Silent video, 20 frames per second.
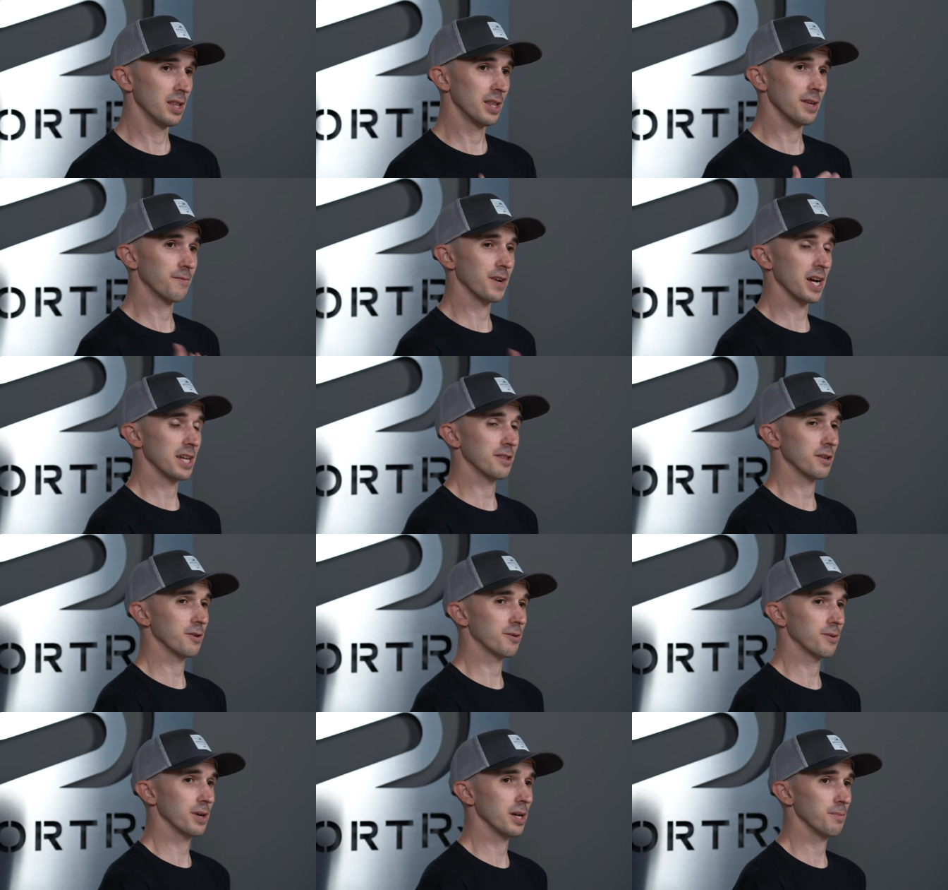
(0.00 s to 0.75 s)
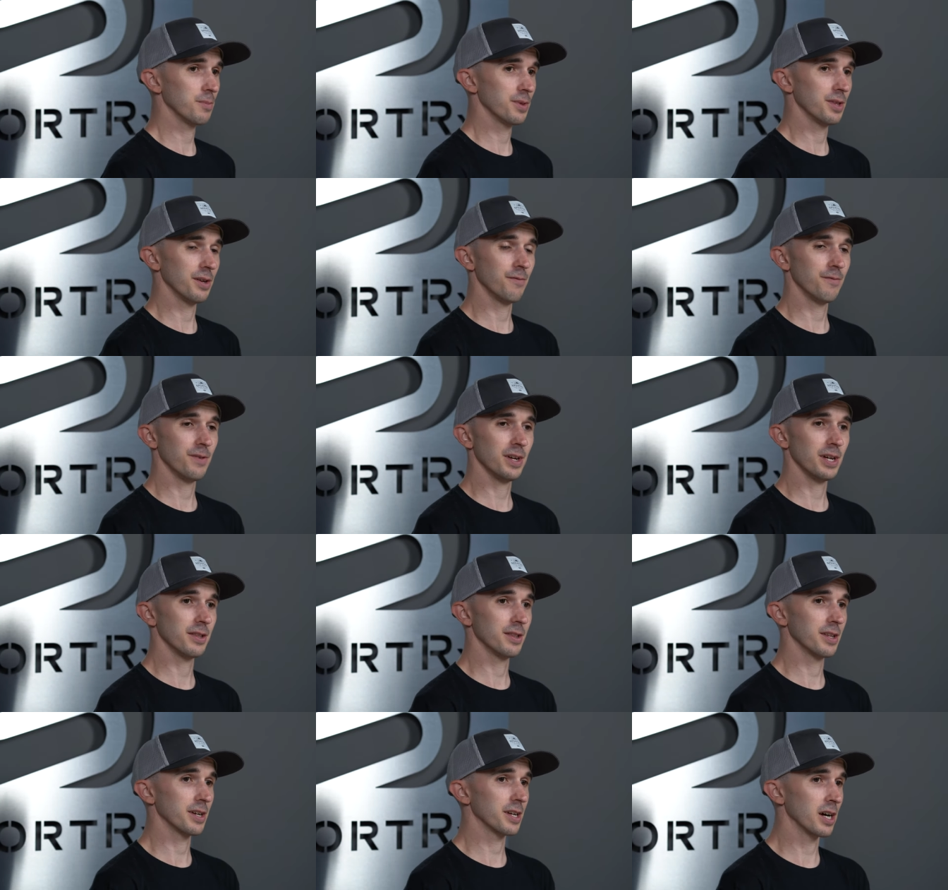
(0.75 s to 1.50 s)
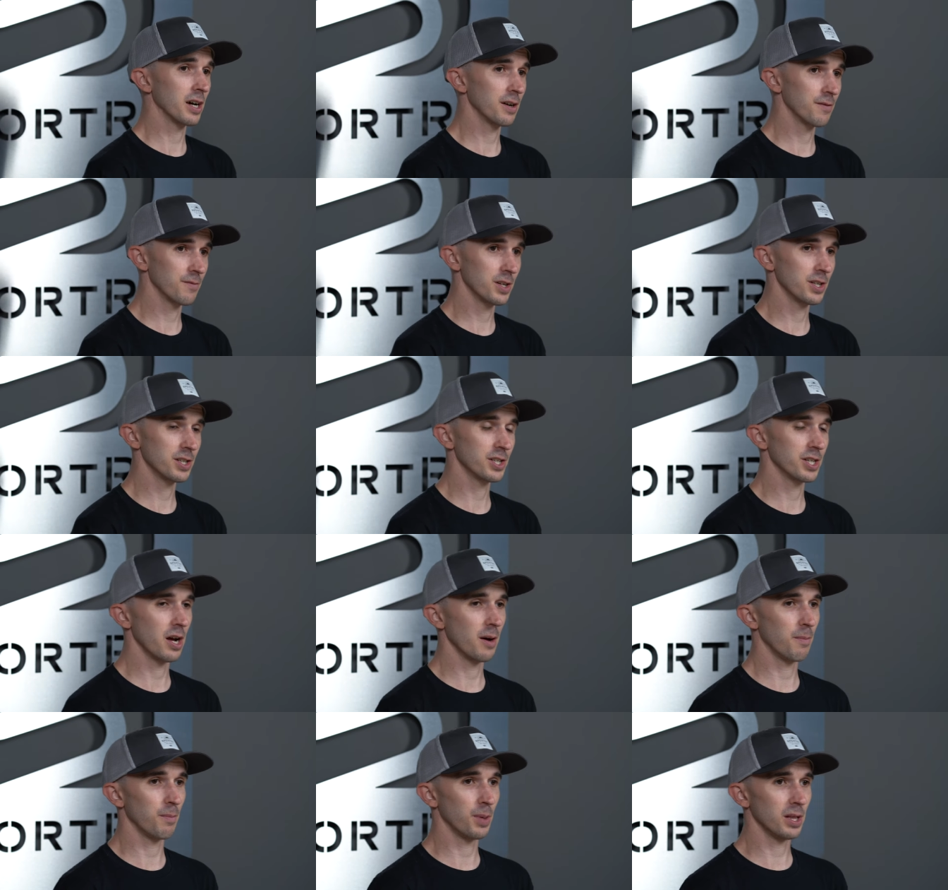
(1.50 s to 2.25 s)
They've got the grip, the fit, the
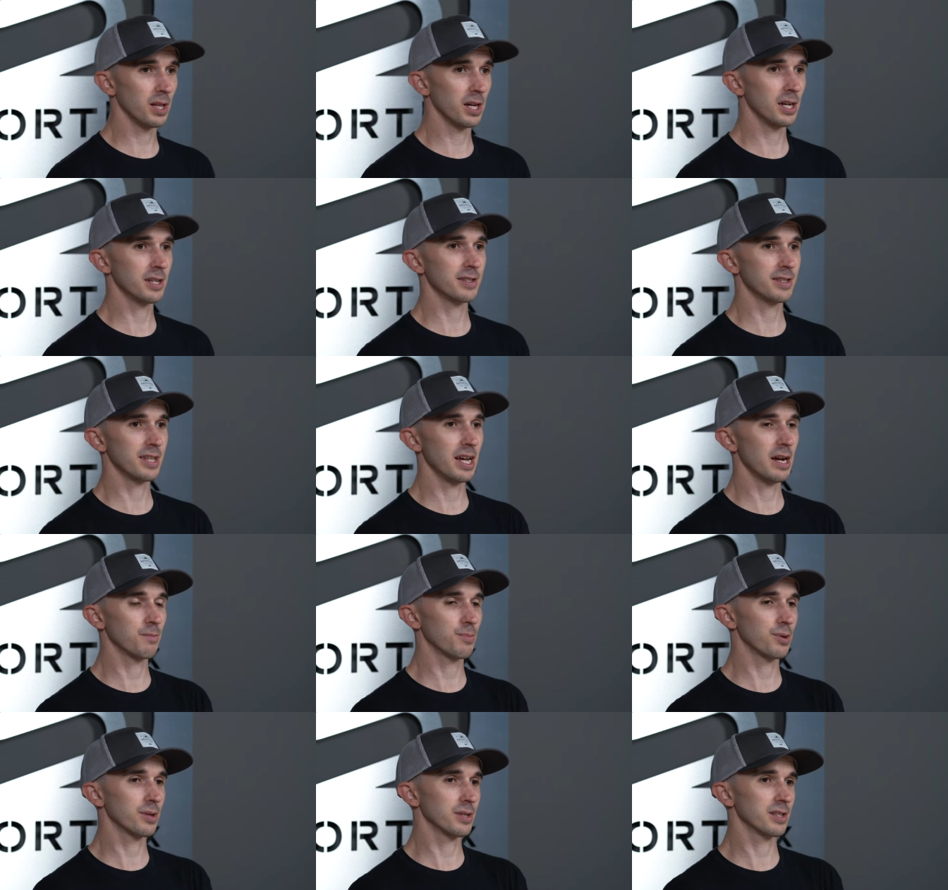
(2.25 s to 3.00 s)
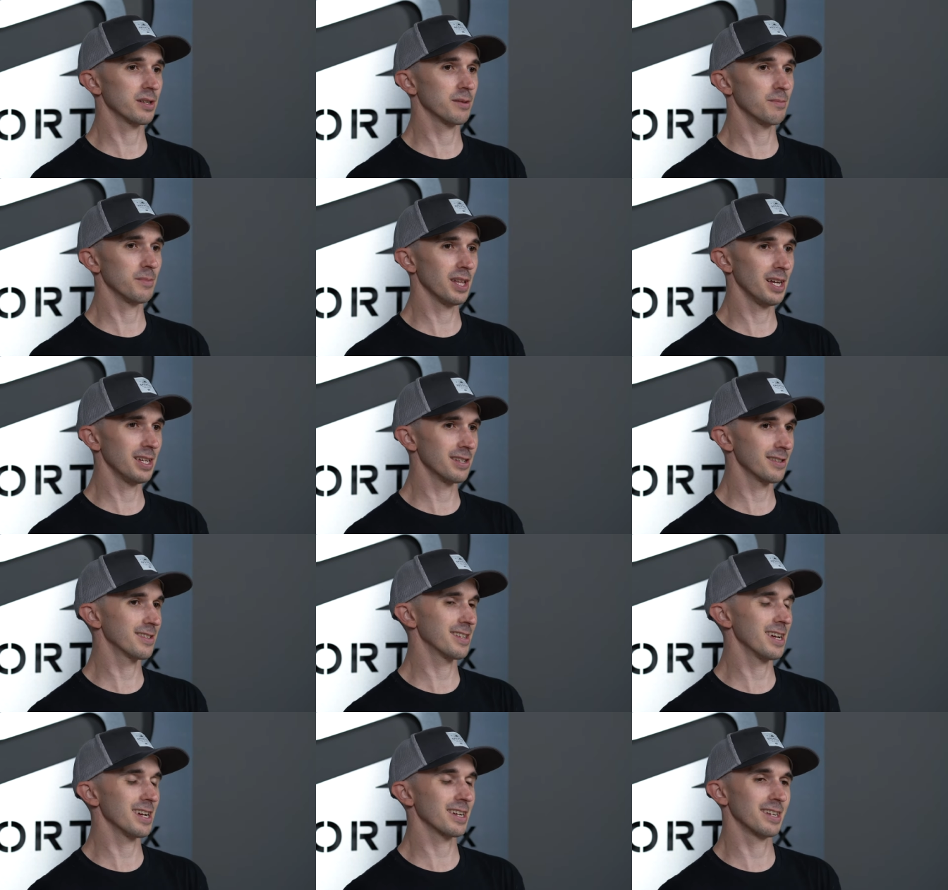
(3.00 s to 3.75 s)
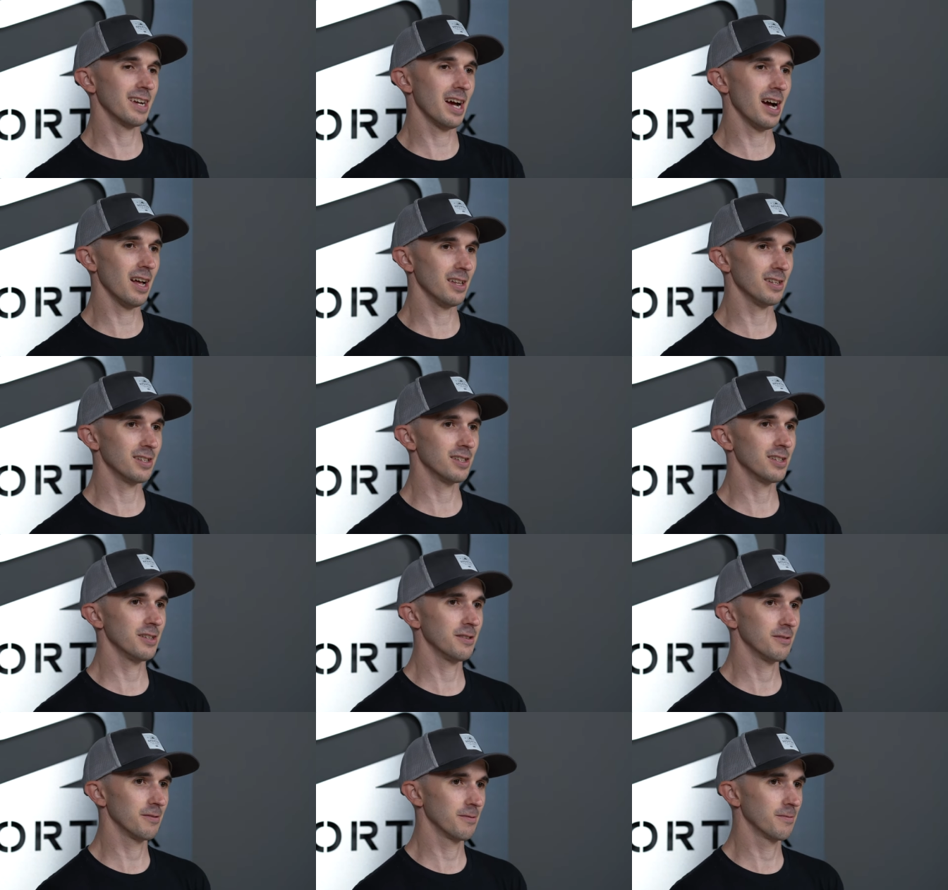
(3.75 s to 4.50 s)
coverage, plus that Prism lens
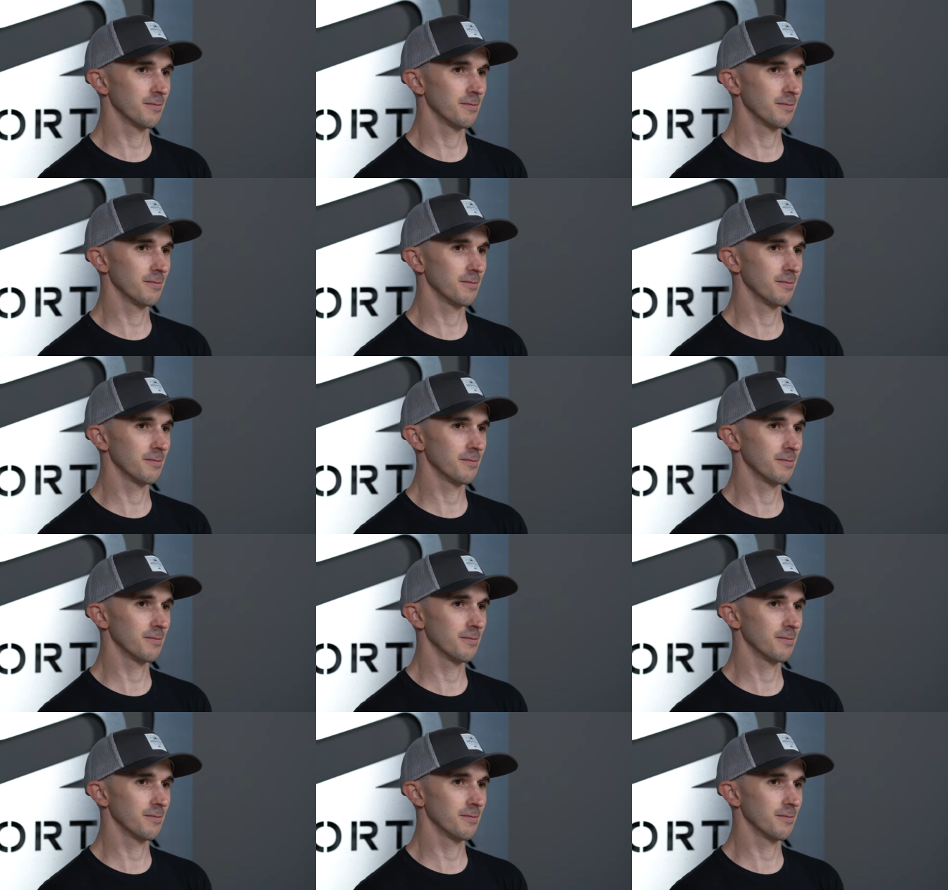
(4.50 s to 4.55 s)
technology.